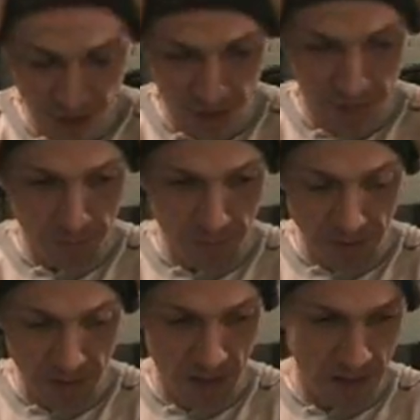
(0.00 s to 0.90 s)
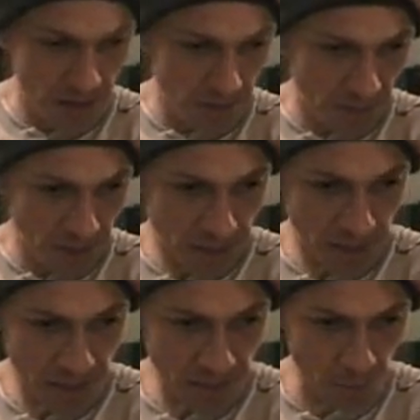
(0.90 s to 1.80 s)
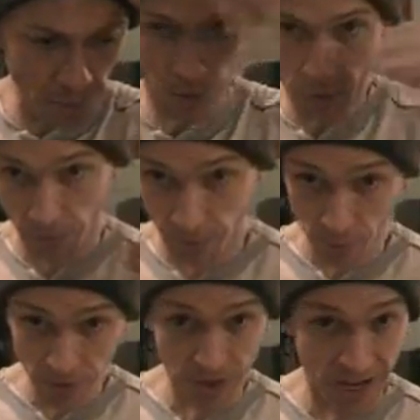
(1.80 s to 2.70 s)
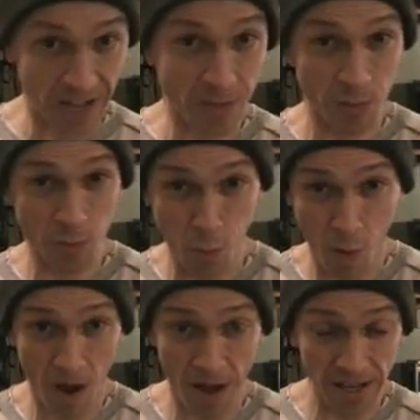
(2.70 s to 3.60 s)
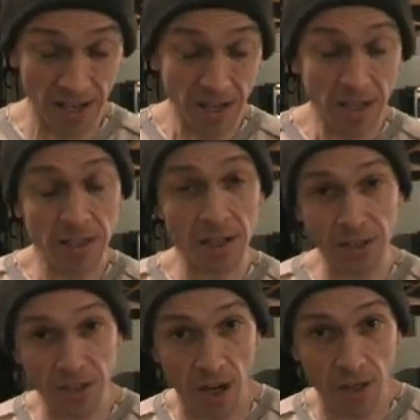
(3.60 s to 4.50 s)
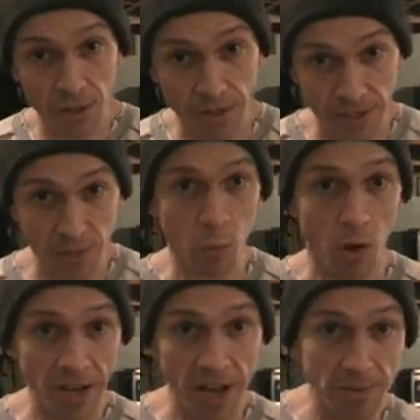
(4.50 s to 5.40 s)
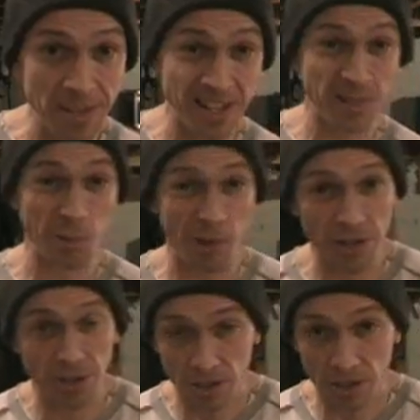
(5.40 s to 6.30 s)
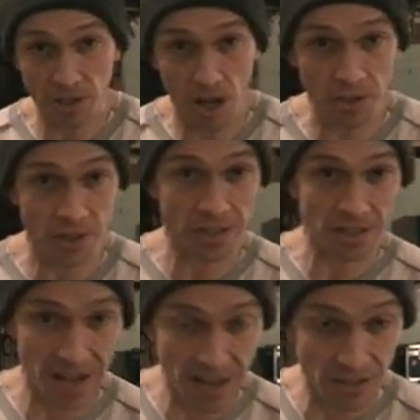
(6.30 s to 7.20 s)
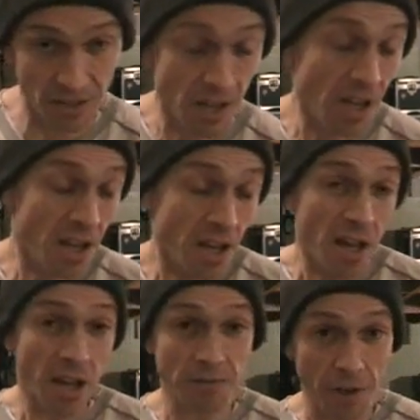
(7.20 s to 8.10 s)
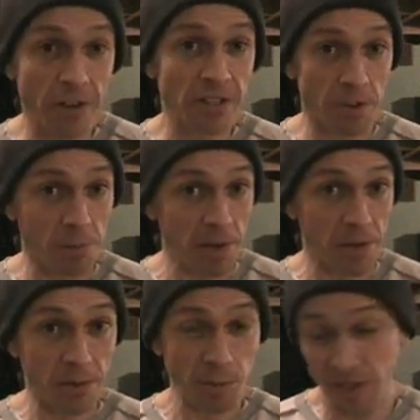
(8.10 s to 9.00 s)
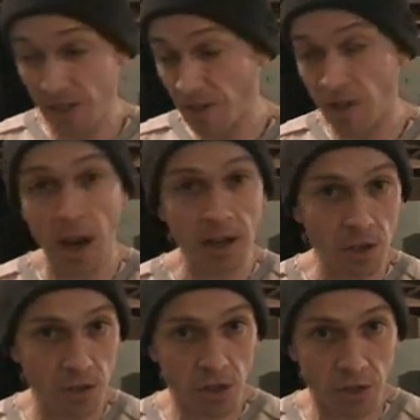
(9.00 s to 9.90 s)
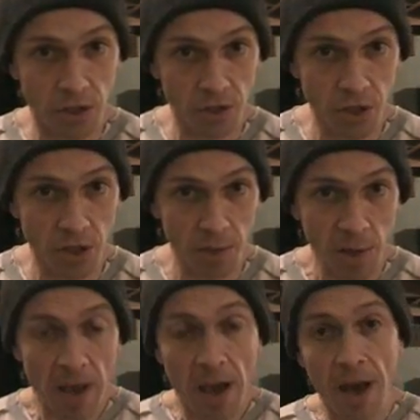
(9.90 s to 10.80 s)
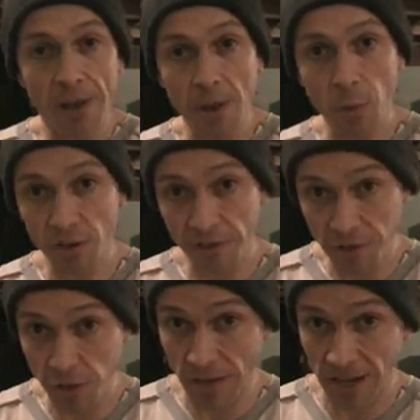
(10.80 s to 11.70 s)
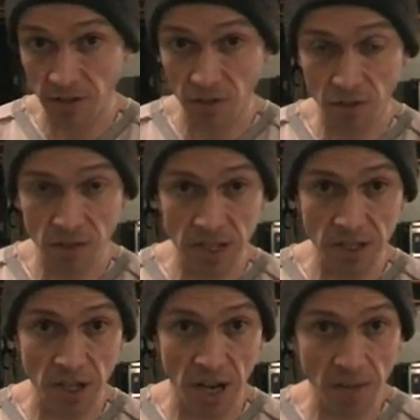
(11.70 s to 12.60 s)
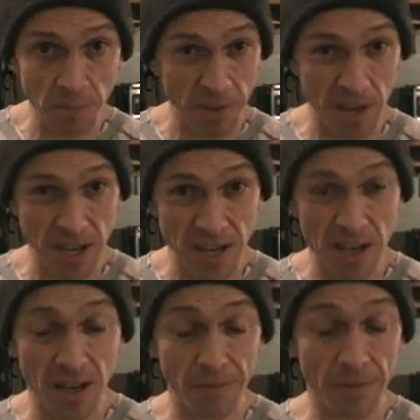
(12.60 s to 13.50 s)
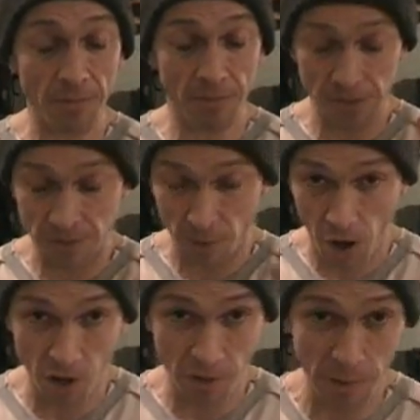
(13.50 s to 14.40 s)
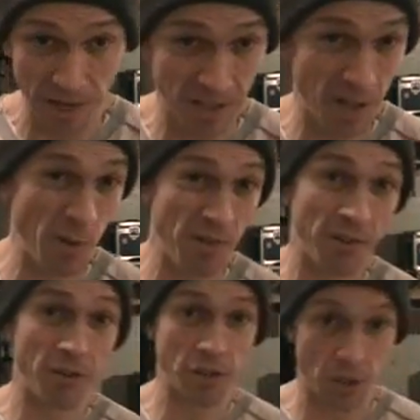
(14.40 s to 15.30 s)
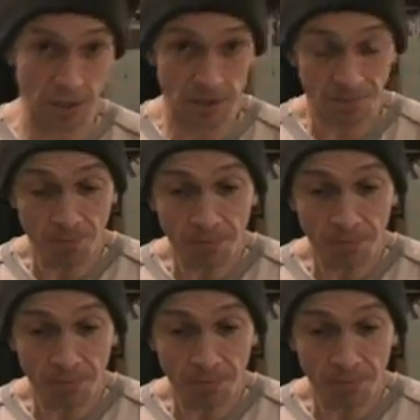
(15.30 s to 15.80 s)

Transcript: you know, um, well, the the question he asked was why did I start doing this? What gave me the inspiration to start doing these lessons? And very simply, it was because I looked on YouTube, and there were a few lessons on DJing, but they, this is my own opinion, they weren't very good.